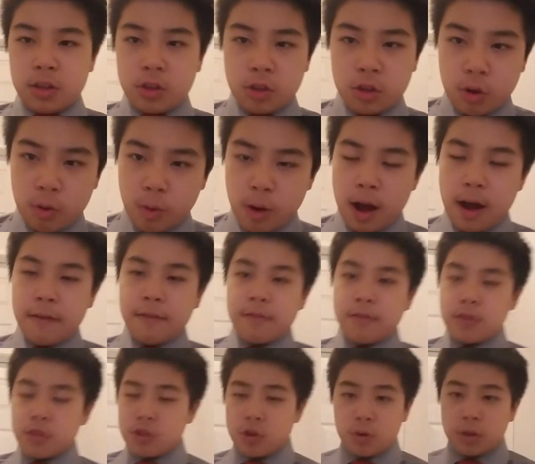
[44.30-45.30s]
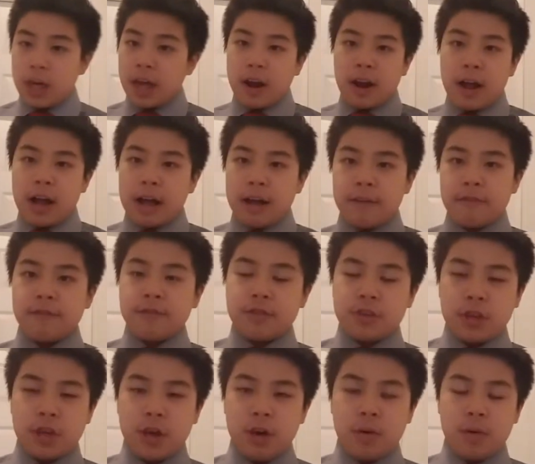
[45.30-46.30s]
Show that off.
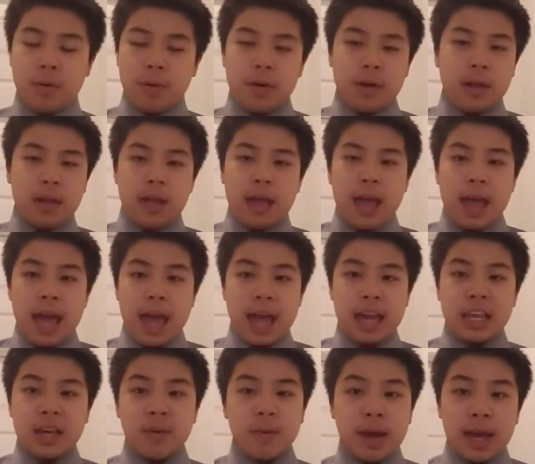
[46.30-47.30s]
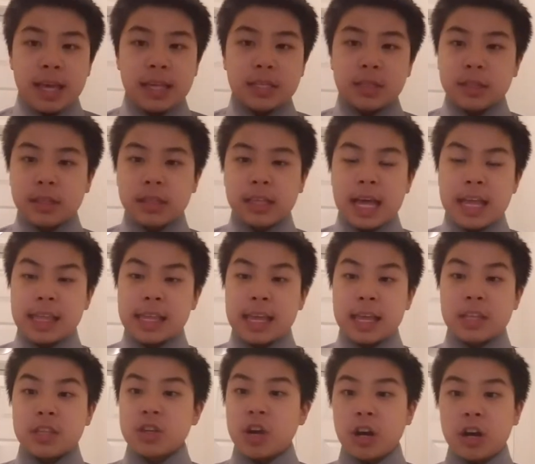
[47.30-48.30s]
So, anyways, let's
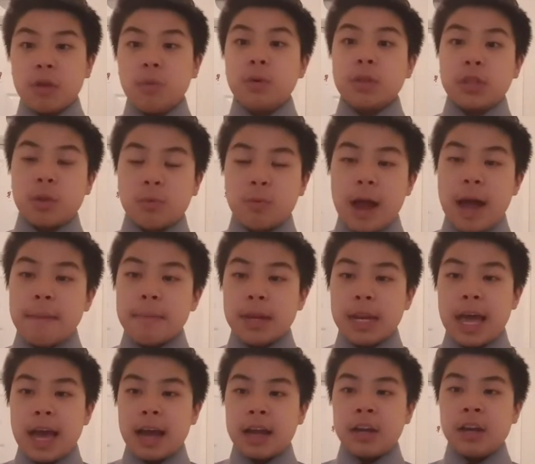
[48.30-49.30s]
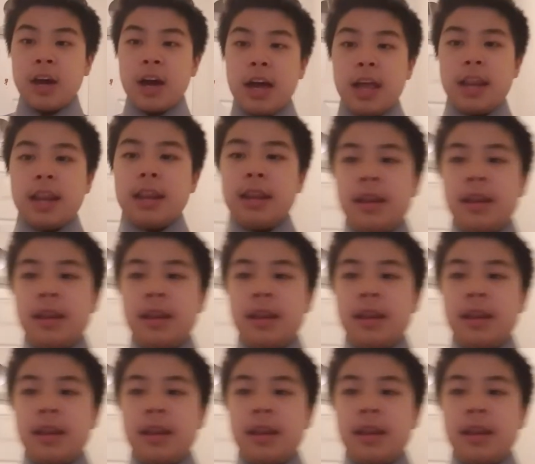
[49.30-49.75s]
get started with the Rabinak Knot.